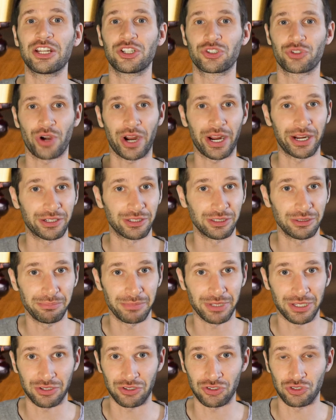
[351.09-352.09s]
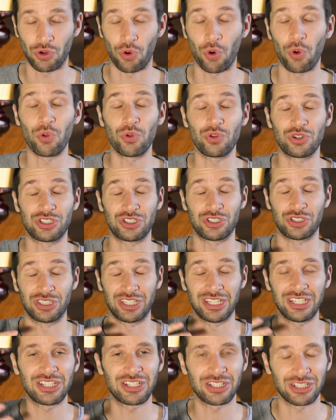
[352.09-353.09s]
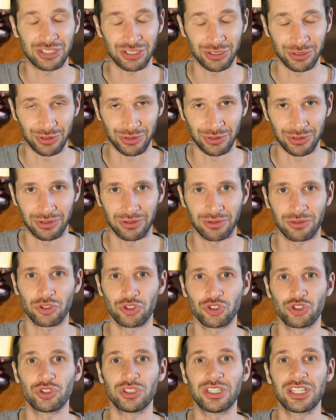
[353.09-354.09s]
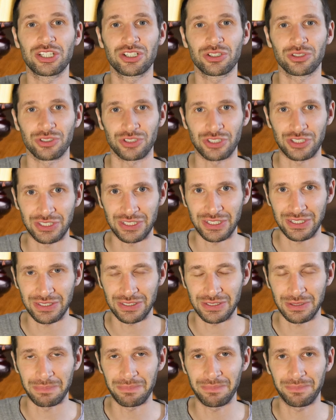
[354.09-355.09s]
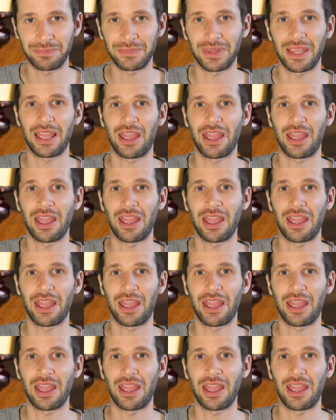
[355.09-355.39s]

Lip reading: trial because the whole judicial system